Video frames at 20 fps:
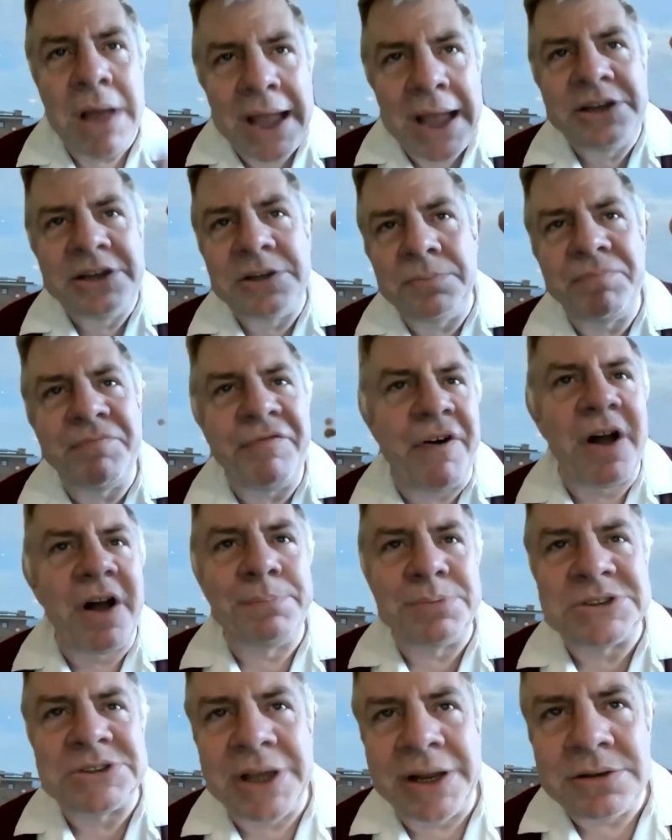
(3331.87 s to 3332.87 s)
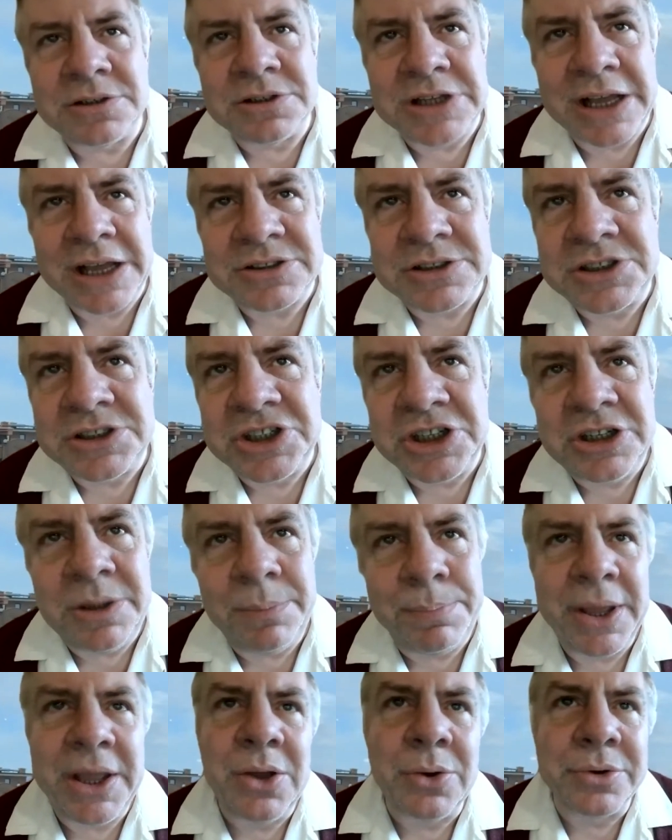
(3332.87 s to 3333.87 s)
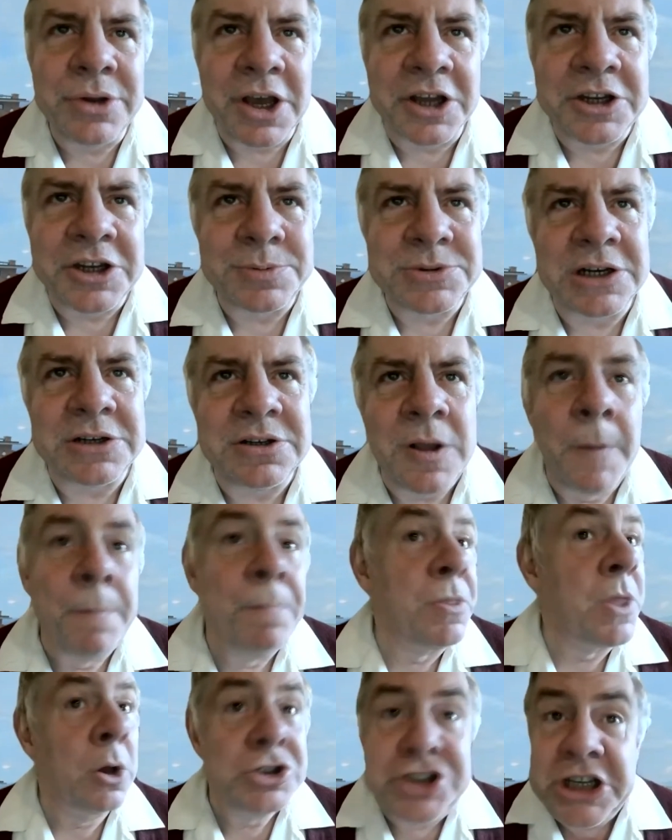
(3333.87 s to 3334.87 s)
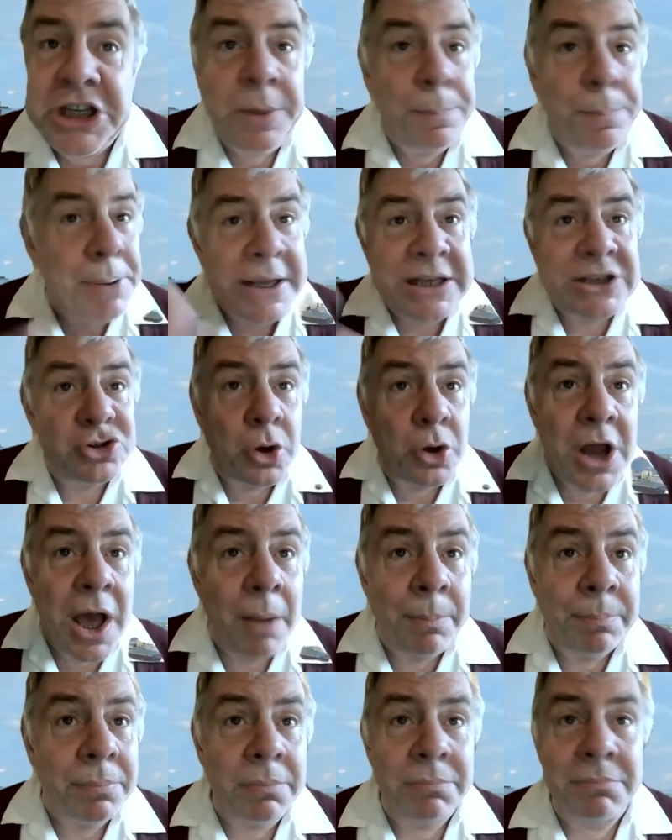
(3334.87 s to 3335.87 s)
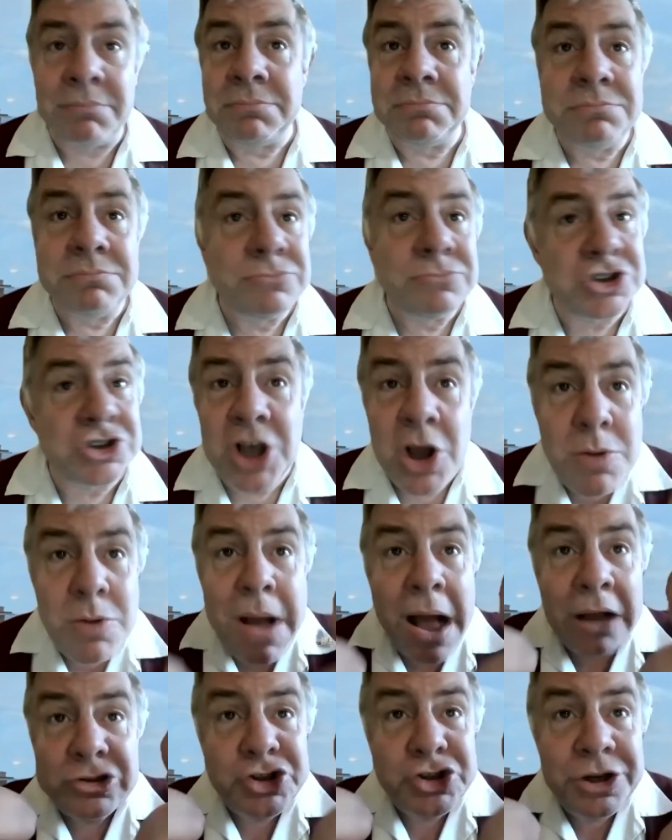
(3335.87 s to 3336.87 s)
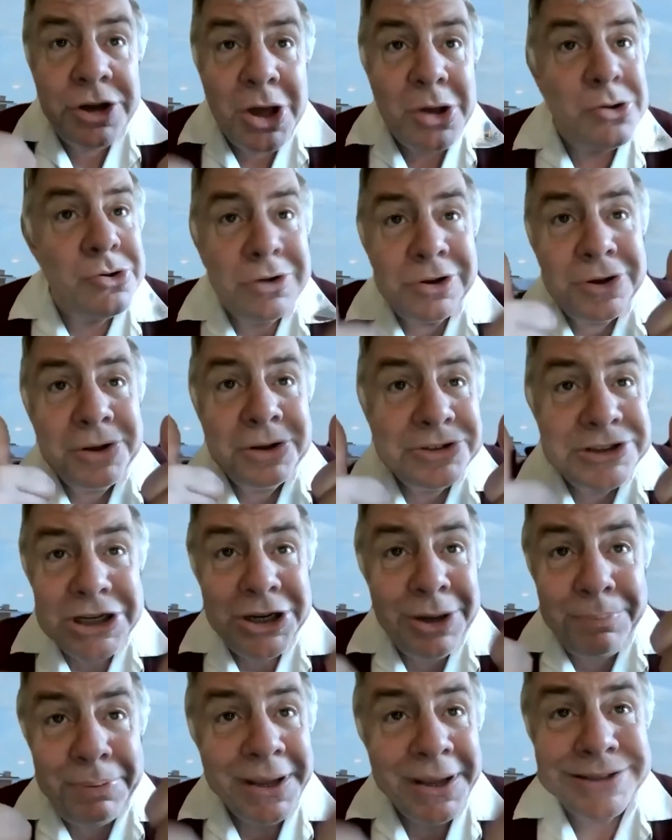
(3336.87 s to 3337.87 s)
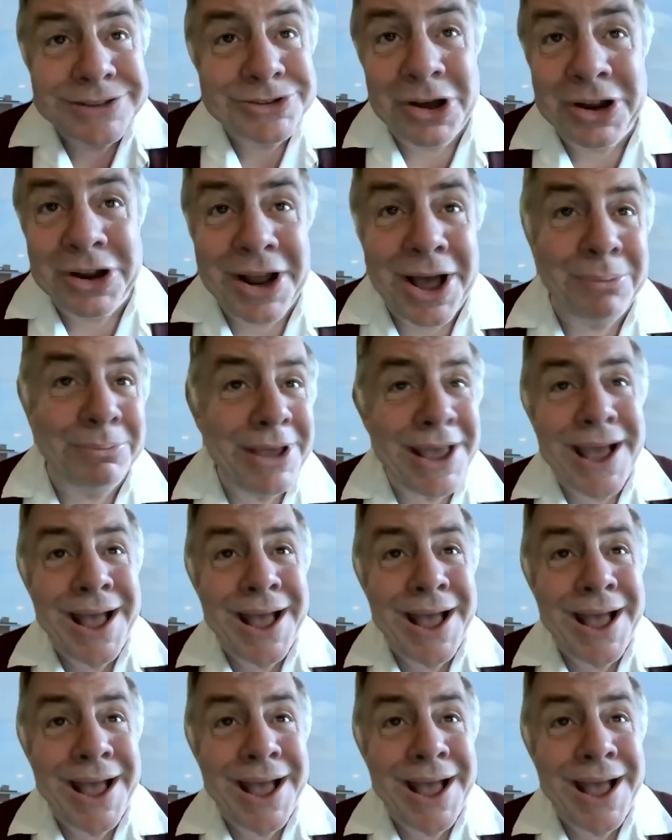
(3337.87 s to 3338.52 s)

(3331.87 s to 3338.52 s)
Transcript: eighty-five percent debt to GDP or ninety percent GDP's gone up so much. You know, GDP's gone up.